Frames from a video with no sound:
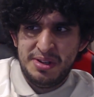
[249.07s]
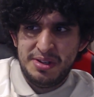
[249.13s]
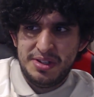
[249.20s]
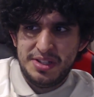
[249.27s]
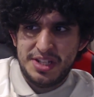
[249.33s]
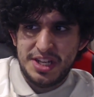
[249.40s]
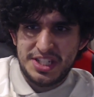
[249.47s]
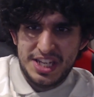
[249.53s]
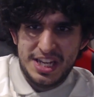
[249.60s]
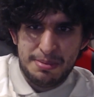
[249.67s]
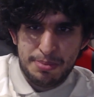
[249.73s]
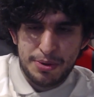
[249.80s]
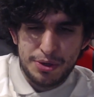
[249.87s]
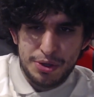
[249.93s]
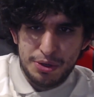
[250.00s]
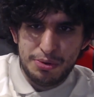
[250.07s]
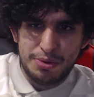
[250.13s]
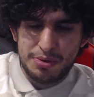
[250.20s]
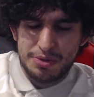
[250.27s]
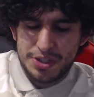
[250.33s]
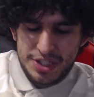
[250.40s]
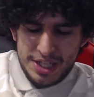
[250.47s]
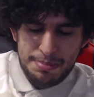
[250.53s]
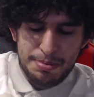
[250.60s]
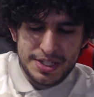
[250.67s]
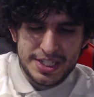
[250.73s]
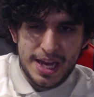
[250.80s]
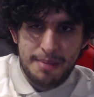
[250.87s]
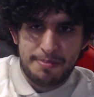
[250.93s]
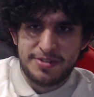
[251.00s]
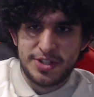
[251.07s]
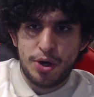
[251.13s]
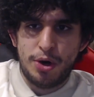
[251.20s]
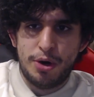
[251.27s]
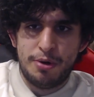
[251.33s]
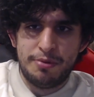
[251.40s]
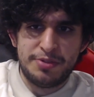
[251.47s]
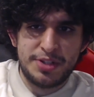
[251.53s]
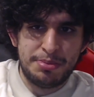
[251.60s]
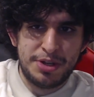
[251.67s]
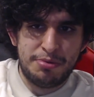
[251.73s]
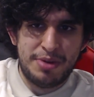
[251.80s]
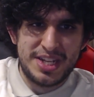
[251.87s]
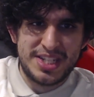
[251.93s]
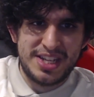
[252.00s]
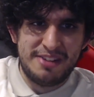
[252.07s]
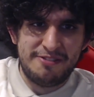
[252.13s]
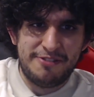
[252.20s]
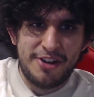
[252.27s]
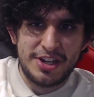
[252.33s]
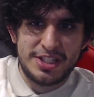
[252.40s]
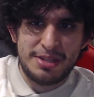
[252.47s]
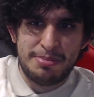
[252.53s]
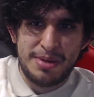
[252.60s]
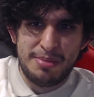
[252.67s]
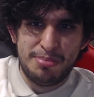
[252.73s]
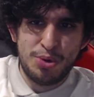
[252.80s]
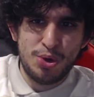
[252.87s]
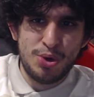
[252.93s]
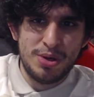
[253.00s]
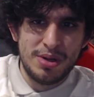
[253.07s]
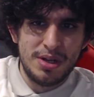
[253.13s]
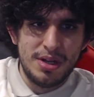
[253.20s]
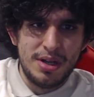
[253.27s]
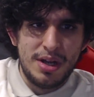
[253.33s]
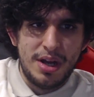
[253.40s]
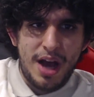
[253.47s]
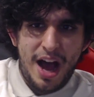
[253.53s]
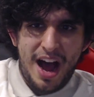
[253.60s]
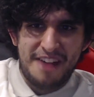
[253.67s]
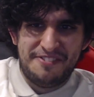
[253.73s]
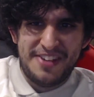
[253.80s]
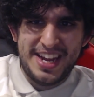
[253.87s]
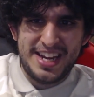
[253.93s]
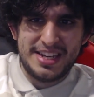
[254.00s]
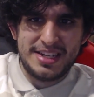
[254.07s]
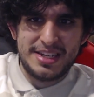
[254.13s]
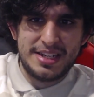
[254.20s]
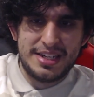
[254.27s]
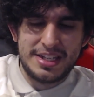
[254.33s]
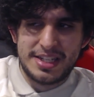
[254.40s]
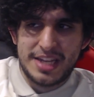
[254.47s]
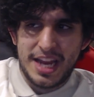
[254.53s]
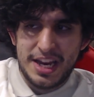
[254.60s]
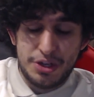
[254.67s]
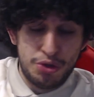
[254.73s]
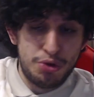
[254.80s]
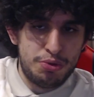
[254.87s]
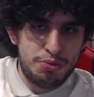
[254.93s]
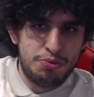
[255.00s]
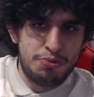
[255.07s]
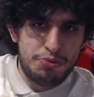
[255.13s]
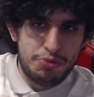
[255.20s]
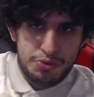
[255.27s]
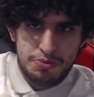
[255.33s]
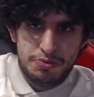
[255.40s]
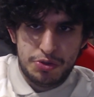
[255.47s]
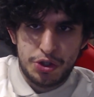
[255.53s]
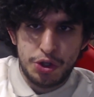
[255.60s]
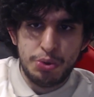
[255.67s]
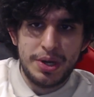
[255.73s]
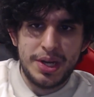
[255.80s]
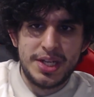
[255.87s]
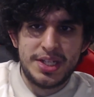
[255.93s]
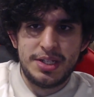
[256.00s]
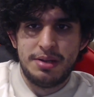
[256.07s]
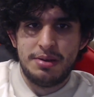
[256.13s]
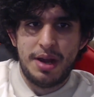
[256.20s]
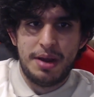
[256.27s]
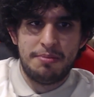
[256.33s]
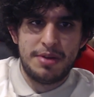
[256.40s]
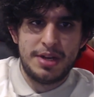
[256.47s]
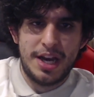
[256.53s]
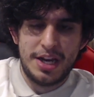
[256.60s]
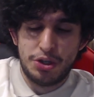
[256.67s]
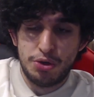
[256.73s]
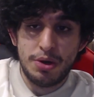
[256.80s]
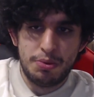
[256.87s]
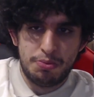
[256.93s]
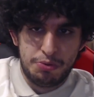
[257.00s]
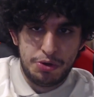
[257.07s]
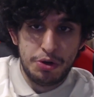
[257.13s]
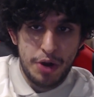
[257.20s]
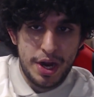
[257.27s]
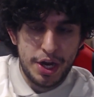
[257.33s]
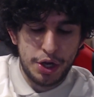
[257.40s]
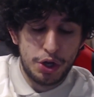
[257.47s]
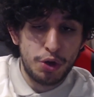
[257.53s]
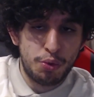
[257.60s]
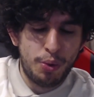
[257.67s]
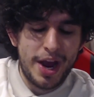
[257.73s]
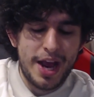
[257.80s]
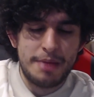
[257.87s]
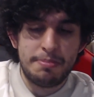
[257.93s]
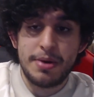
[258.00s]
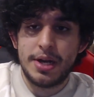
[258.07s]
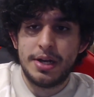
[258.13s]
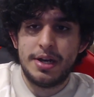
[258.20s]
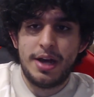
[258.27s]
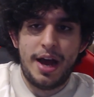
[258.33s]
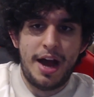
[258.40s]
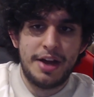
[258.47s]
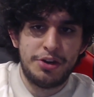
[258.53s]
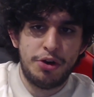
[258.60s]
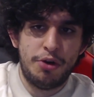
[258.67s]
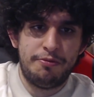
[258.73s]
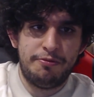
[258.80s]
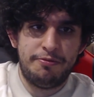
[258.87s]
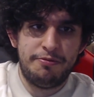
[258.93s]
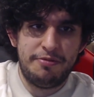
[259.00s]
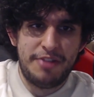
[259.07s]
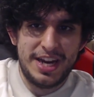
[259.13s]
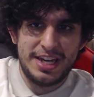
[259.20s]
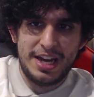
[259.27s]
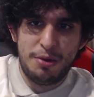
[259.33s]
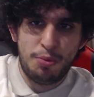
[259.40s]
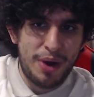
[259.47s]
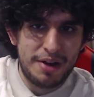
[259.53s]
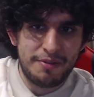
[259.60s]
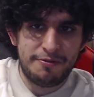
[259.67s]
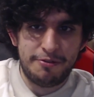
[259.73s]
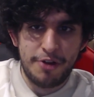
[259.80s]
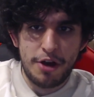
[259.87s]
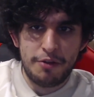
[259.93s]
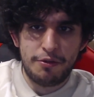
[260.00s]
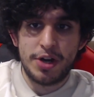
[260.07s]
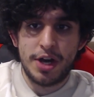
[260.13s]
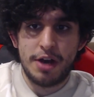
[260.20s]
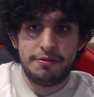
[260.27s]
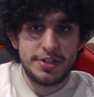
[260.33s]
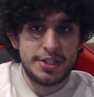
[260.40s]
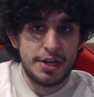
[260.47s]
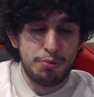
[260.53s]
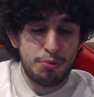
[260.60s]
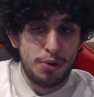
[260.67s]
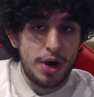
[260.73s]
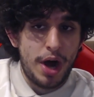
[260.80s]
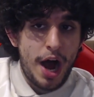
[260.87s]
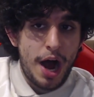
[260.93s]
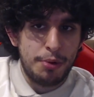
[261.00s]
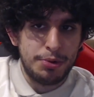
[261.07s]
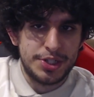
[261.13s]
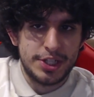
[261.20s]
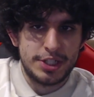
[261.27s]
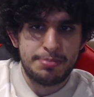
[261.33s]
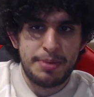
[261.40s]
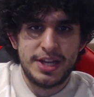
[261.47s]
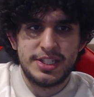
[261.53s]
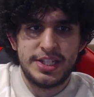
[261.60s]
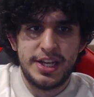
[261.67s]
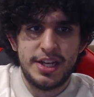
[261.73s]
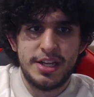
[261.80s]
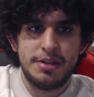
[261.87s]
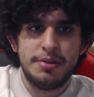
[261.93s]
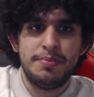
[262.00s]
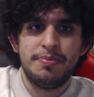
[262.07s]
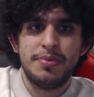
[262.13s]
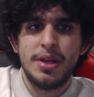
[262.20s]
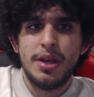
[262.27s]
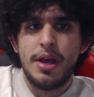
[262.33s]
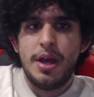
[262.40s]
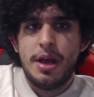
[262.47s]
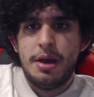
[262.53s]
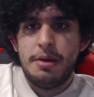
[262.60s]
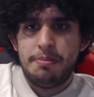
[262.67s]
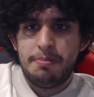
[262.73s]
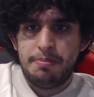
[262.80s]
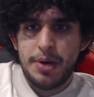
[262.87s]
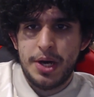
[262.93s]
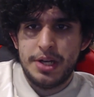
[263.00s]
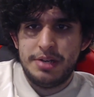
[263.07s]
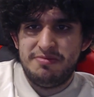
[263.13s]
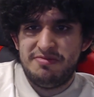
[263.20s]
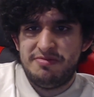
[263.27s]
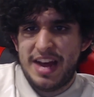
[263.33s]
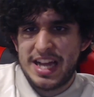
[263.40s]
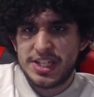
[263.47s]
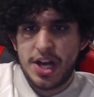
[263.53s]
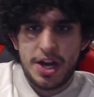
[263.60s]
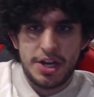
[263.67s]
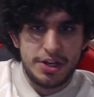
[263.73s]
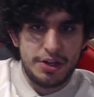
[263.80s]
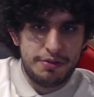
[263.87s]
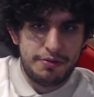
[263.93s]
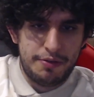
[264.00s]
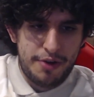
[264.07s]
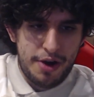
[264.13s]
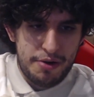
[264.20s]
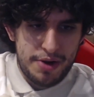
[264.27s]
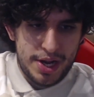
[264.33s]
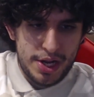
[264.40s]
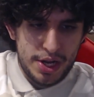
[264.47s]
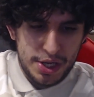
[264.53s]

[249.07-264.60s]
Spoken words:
deeper depths of some of the wrestling fights a bit more. I think they do it. They do it in a good way, but I don't think they went further enough as what I was expecting it. But that's kind of a very